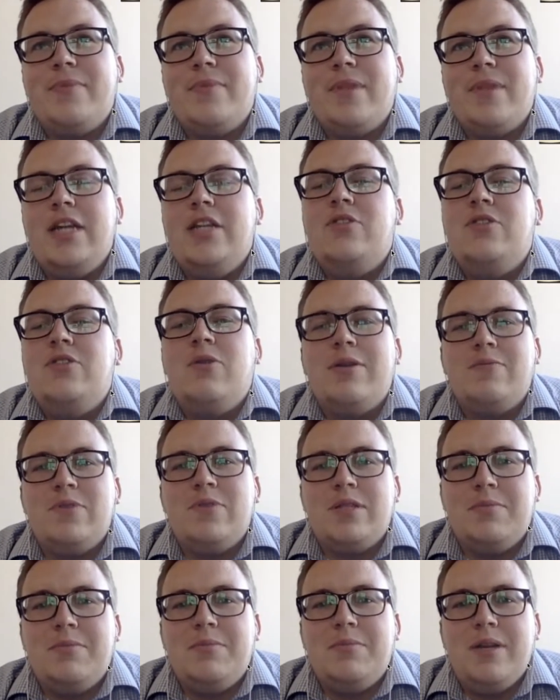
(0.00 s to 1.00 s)
it's great for
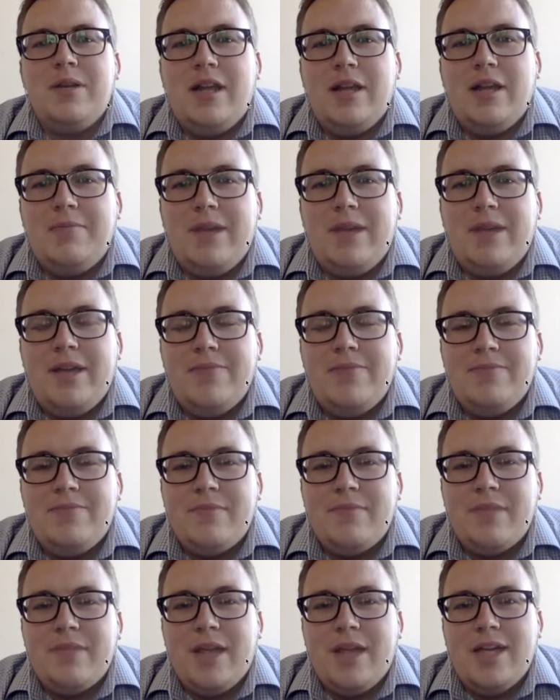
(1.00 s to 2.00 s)
somebody like me.
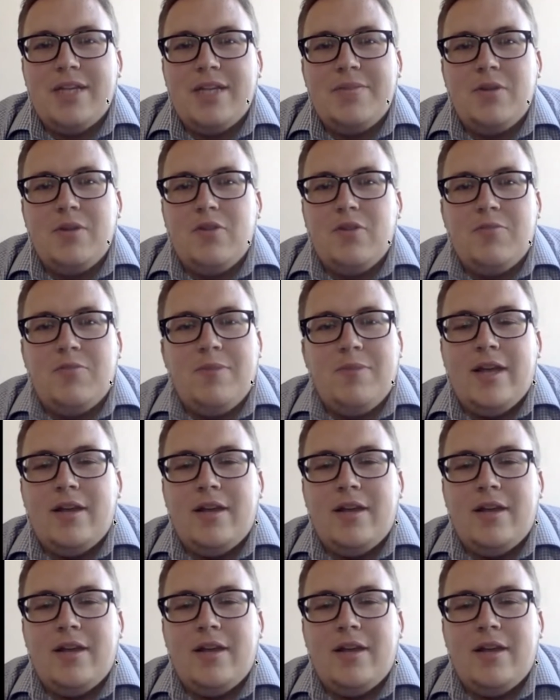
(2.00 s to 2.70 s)
I guess I'm an old man.